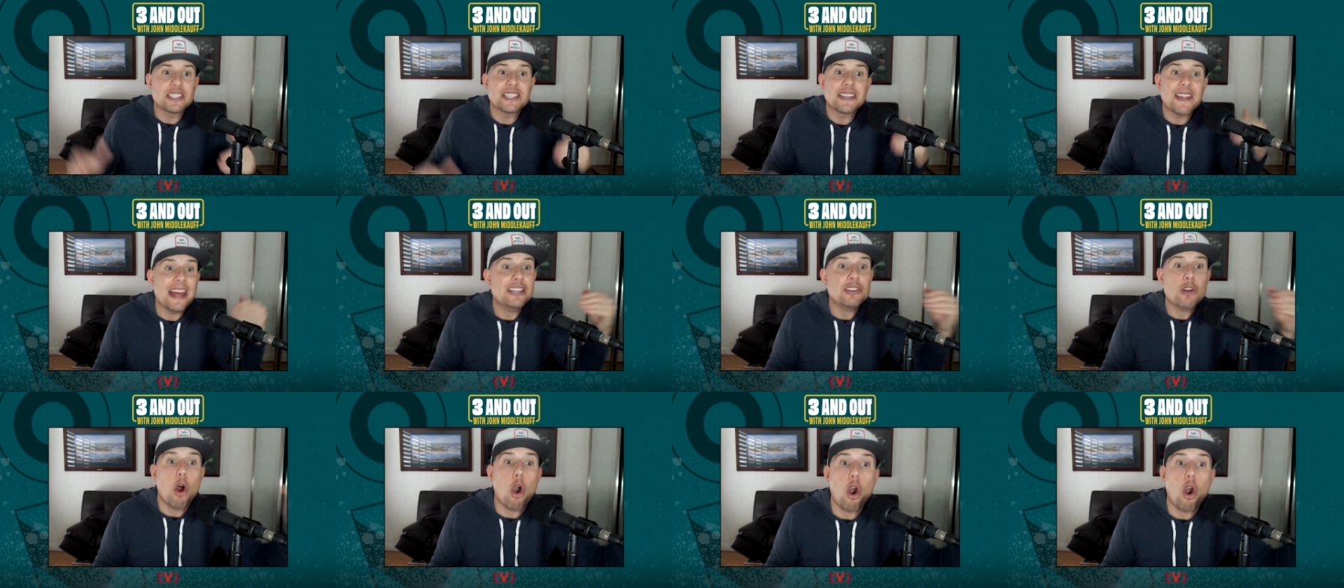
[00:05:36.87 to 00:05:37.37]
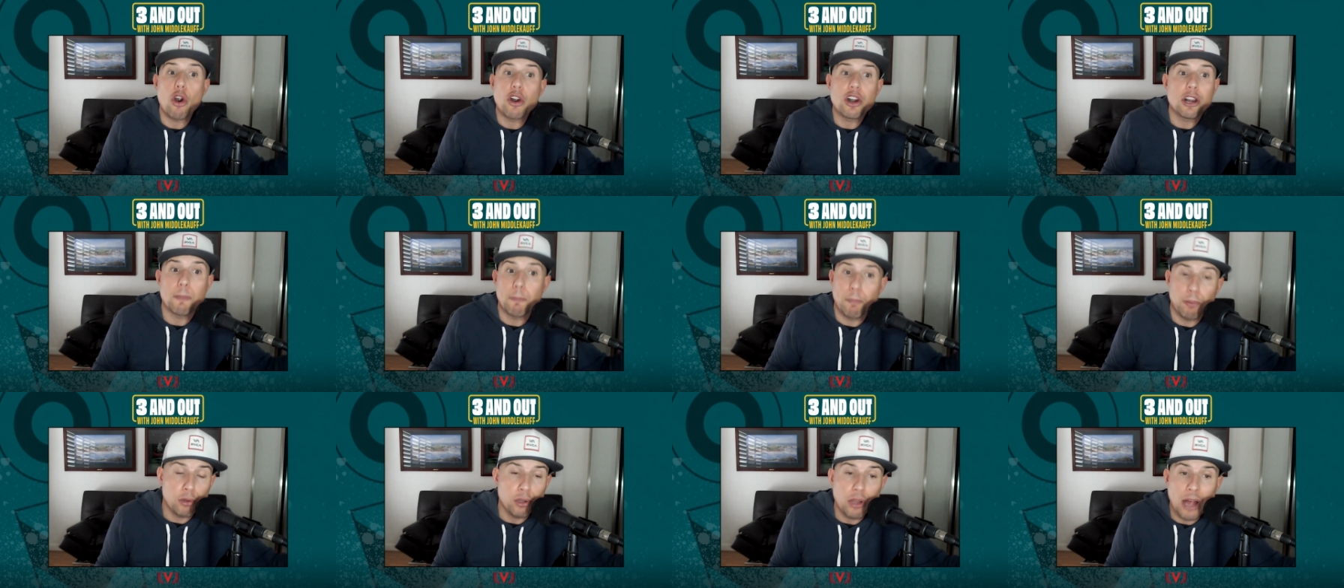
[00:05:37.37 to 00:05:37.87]
That's hard to
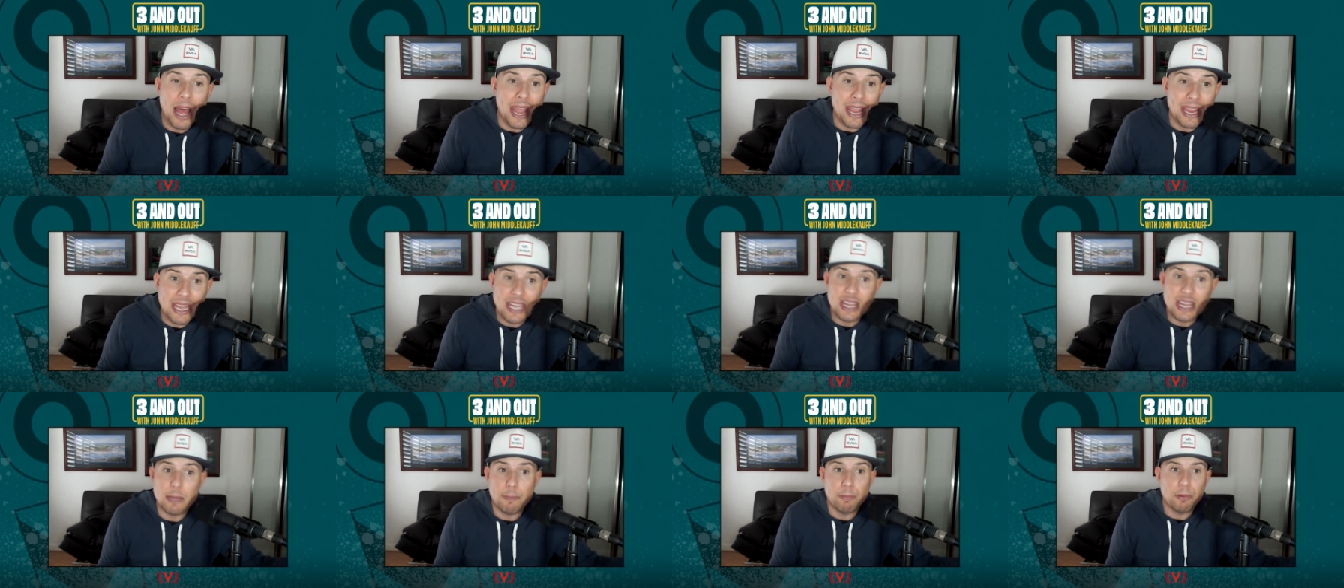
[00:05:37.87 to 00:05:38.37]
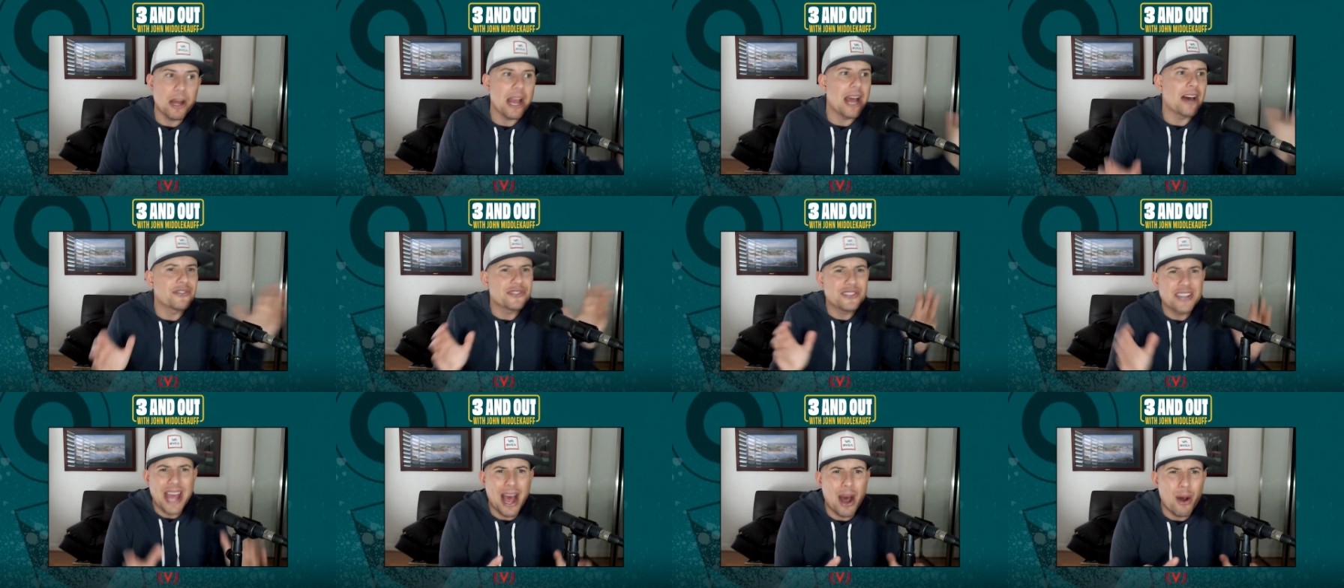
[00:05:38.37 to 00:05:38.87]
play in the playoffs.
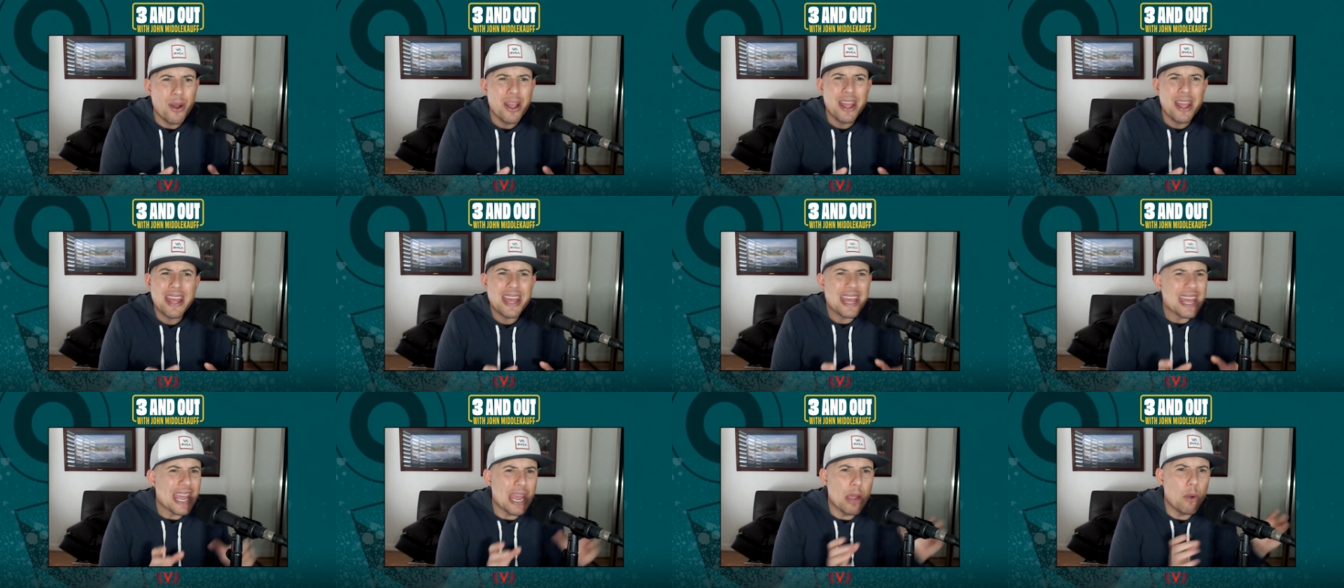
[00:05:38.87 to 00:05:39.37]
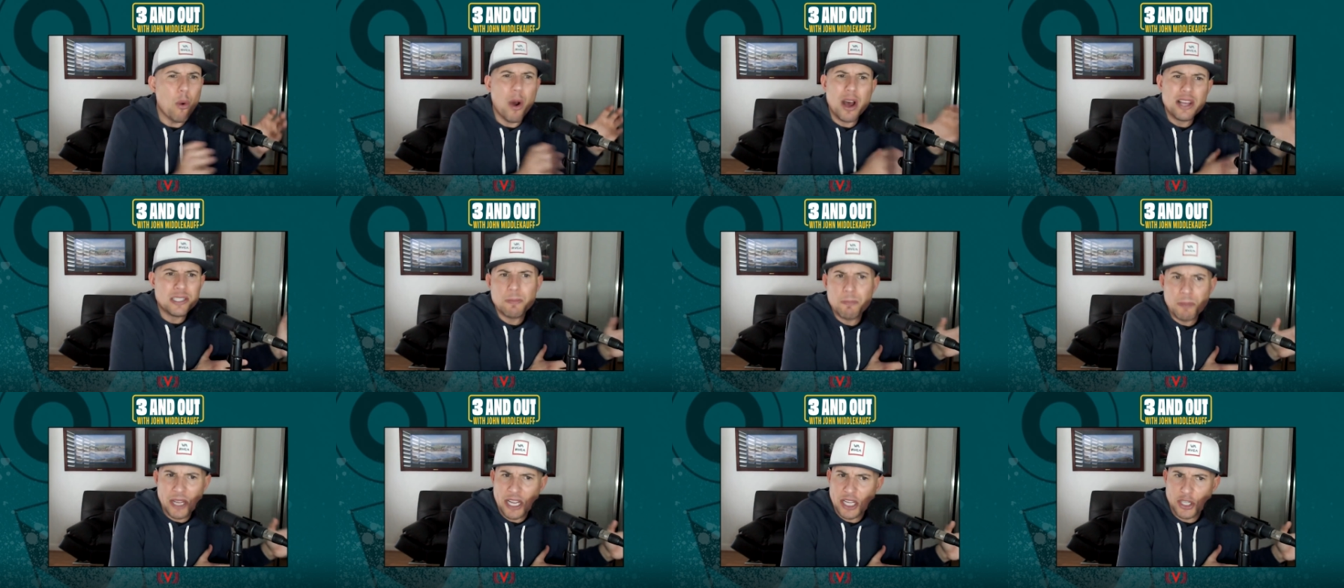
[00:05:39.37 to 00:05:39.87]
Now, it
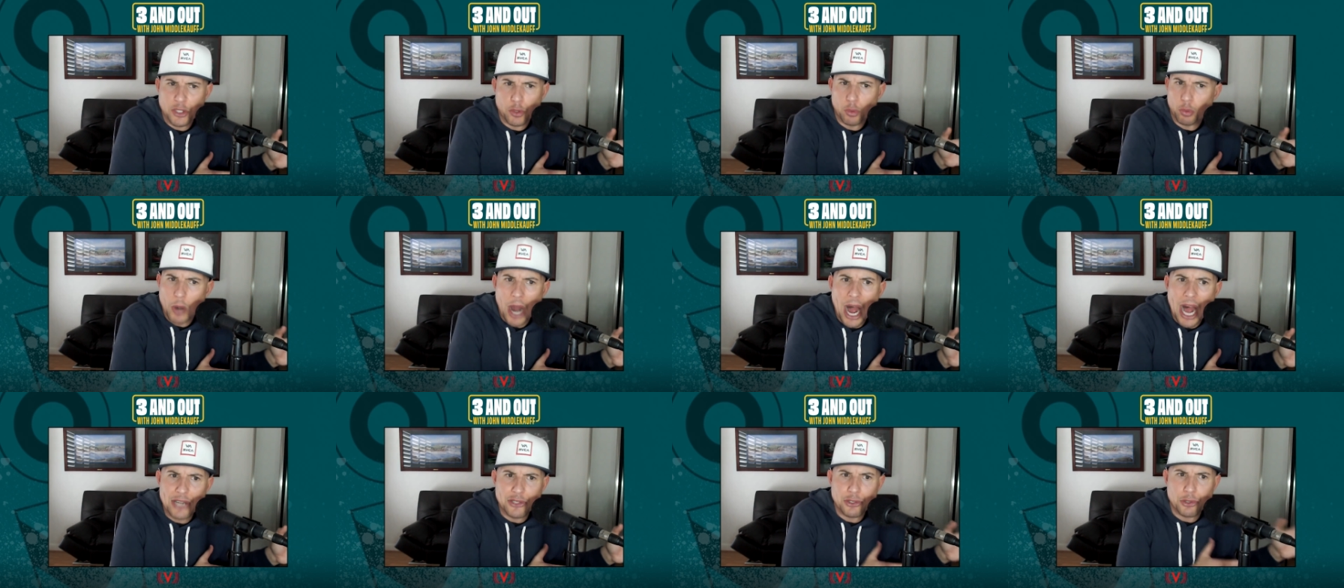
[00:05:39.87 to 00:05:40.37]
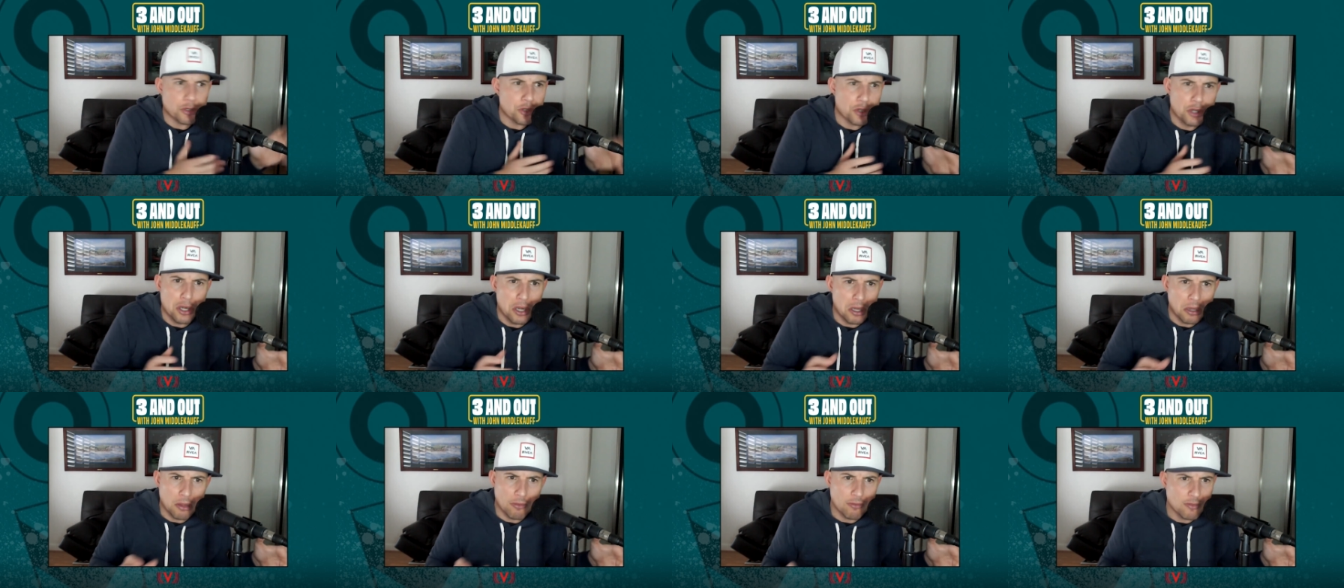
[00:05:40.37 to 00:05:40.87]
wasn't because Rodgers
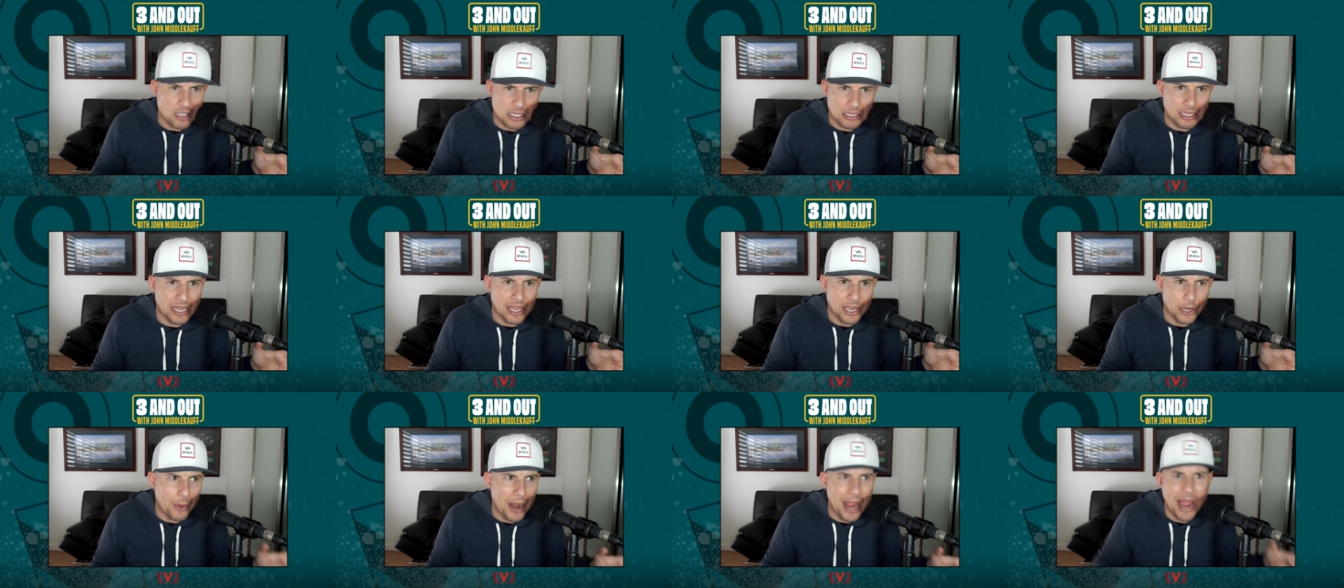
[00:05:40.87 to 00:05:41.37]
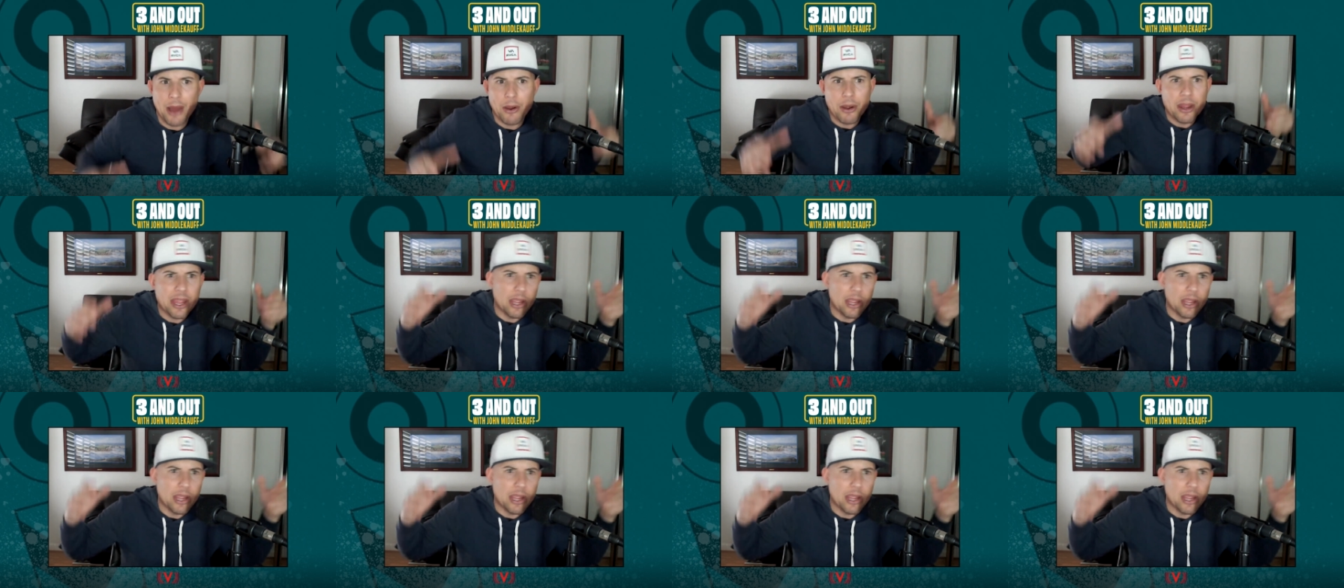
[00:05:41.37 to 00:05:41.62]
couldn't sling it around.